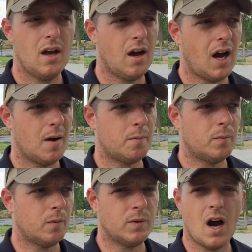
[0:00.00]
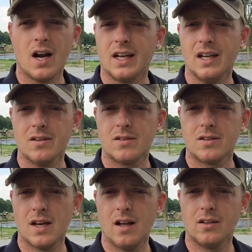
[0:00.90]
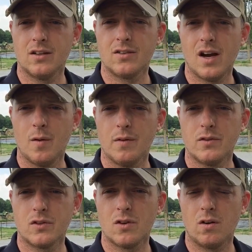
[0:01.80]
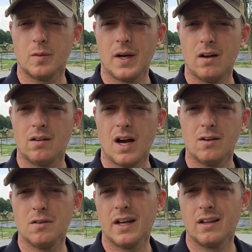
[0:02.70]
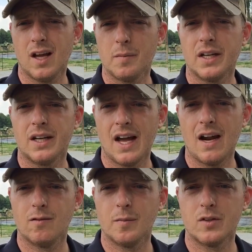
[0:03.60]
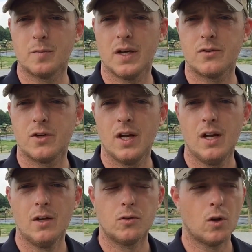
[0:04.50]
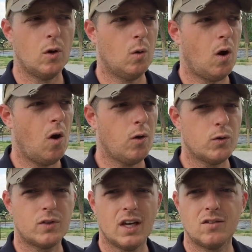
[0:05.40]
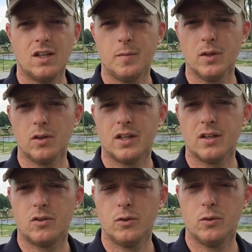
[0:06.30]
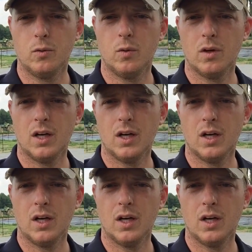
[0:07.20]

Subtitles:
I'm not against the Salatin design we've just talked about. I don't like climbing in and out of them as much. So all those things need to be looked into,